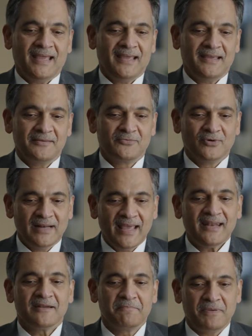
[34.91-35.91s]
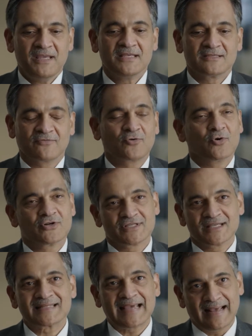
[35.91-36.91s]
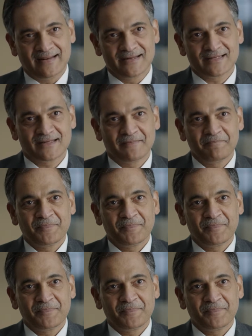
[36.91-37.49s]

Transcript: A related piece, of course, is talent.